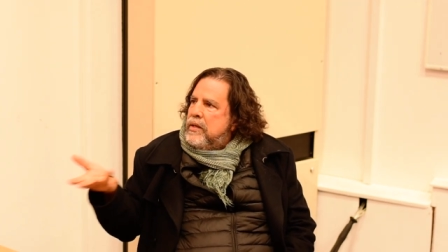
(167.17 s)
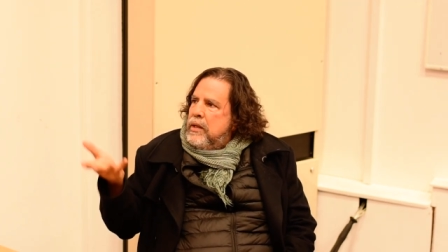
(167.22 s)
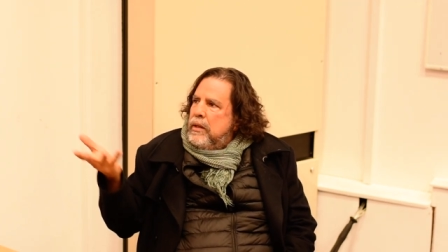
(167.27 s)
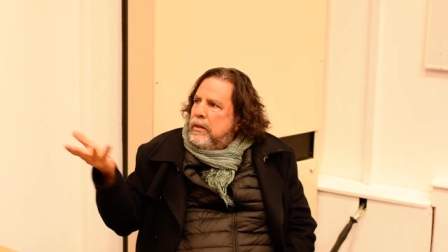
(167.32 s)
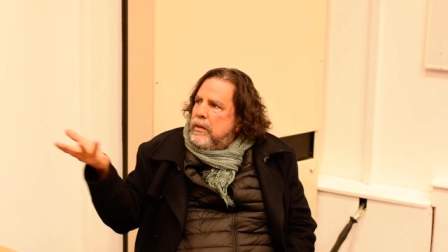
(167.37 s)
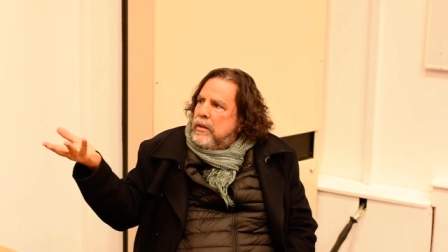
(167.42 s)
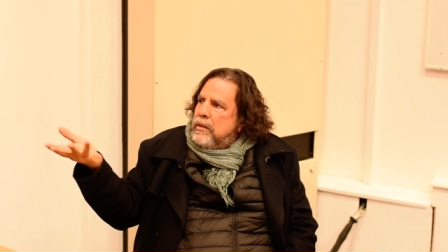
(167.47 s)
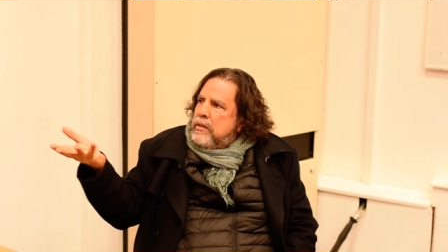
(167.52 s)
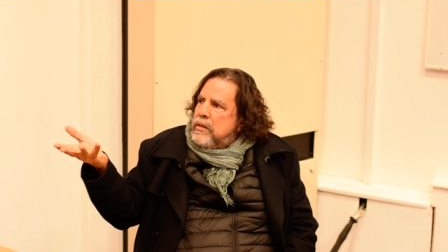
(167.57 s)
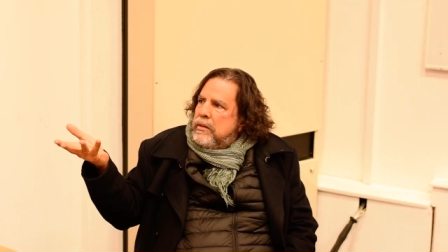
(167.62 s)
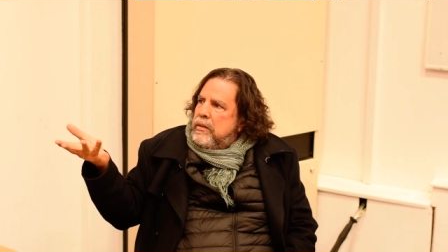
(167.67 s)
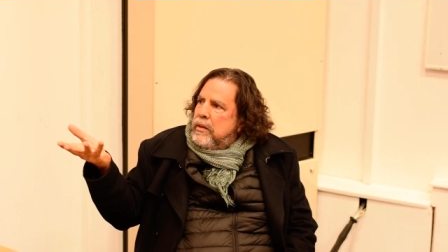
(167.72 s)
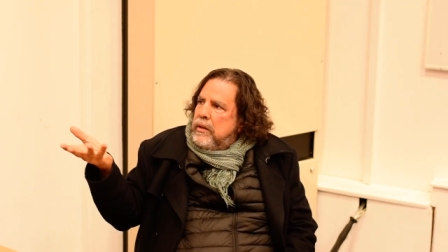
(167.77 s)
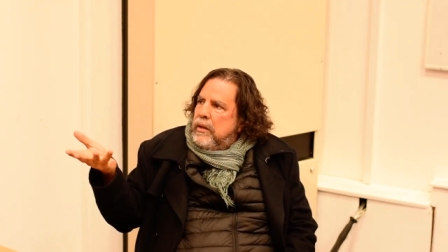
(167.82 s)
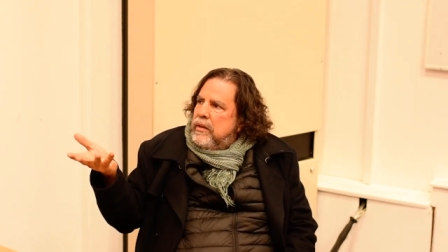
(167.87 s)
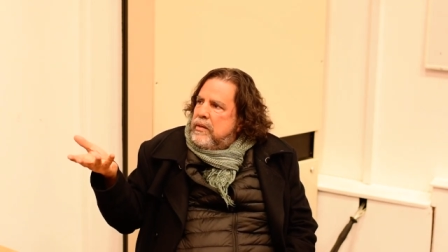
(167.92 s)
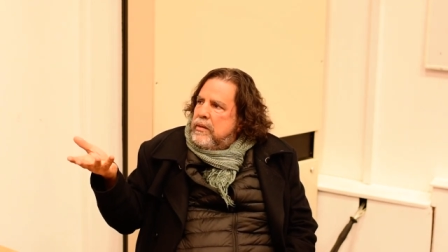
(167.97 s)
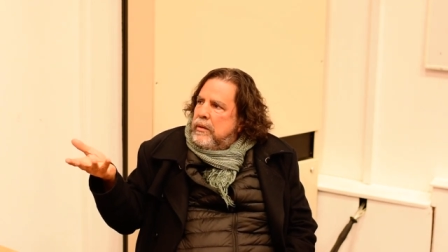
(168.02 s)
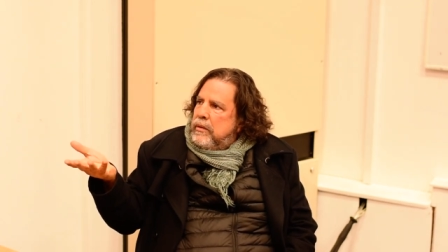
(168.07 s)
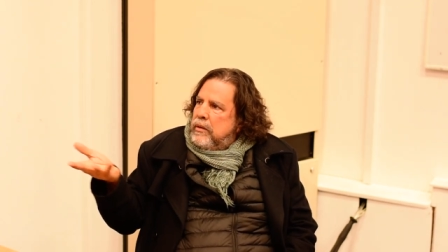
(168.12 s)
it.
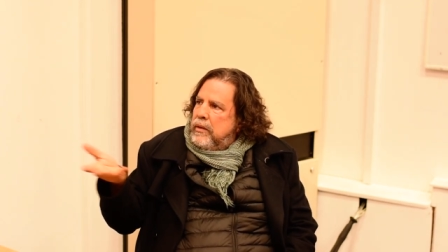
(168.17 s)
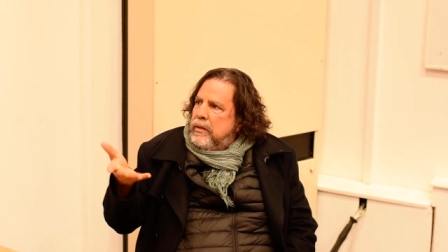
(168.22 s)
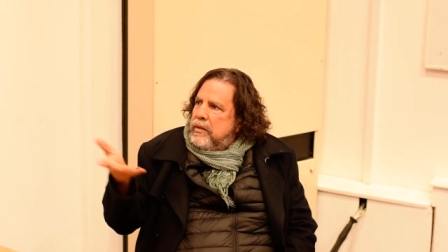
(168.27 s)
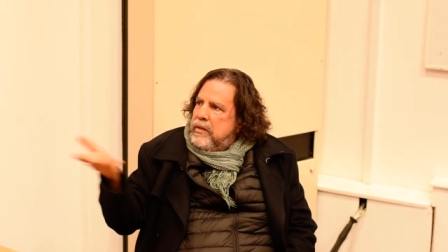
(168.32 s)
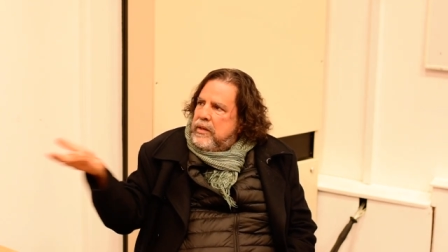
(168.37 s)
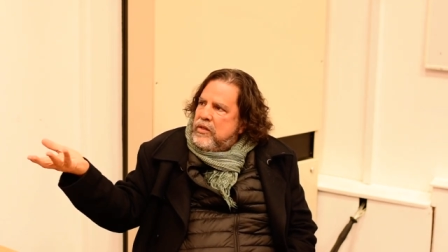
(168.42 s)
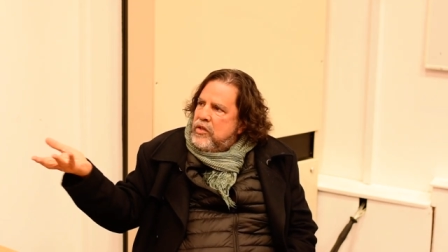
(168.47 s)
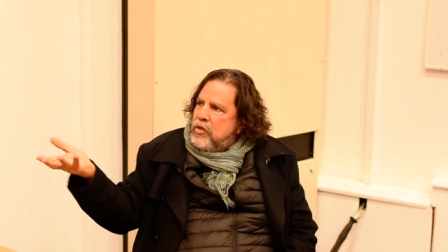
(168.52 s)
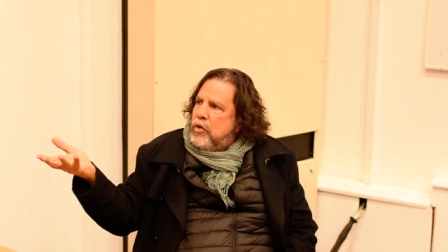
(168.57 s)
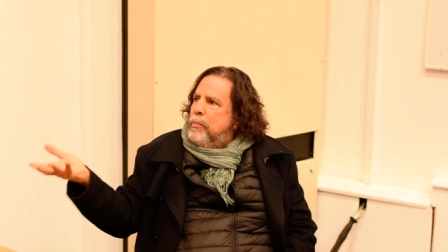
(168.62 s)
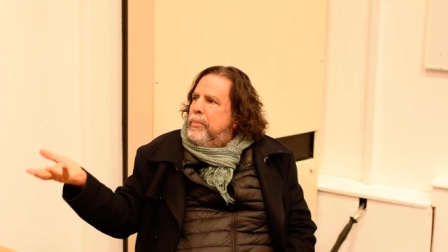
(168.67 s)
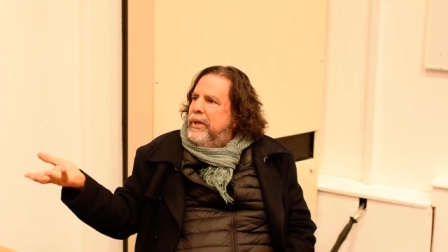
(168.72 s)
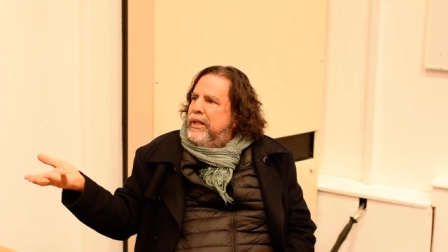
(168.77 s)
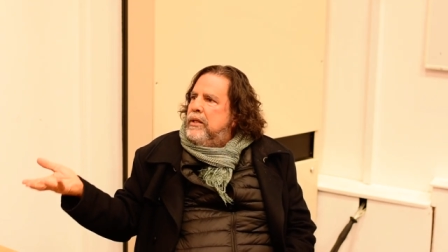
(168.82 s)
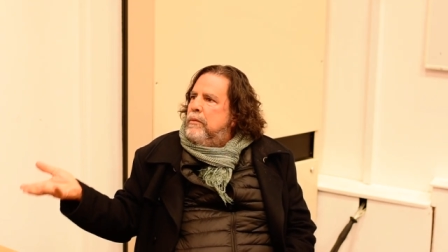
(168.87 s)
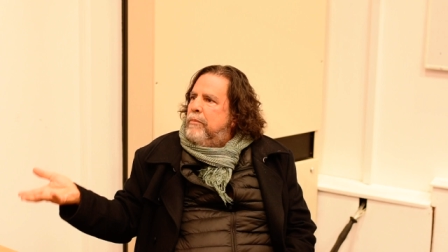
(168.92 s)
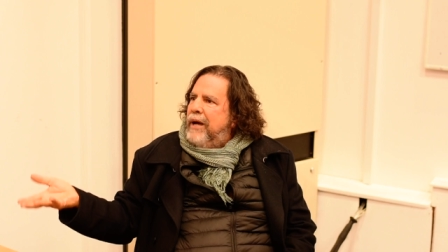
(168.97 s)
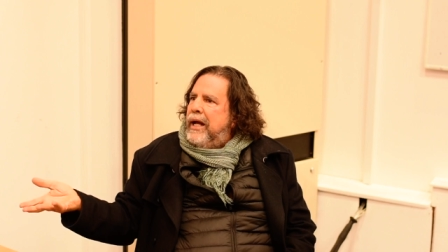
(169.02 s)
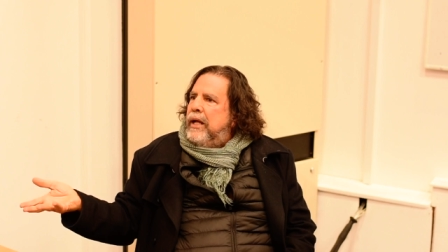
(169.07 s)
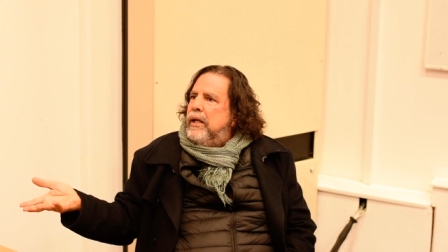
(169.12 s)
It's a stupid
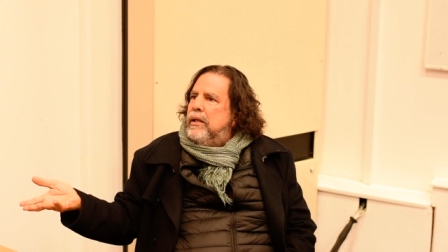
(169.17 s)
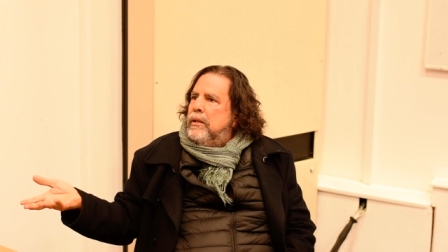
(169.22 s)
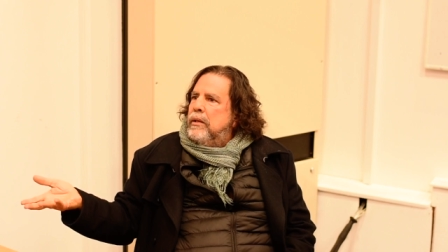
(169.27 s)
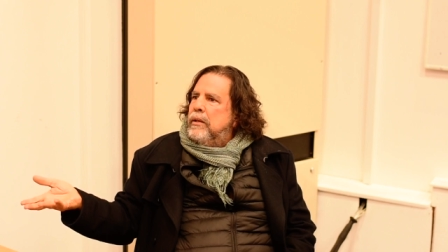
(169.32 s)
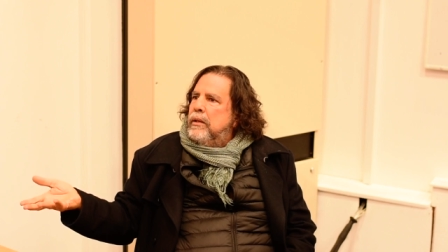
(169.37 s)
debate.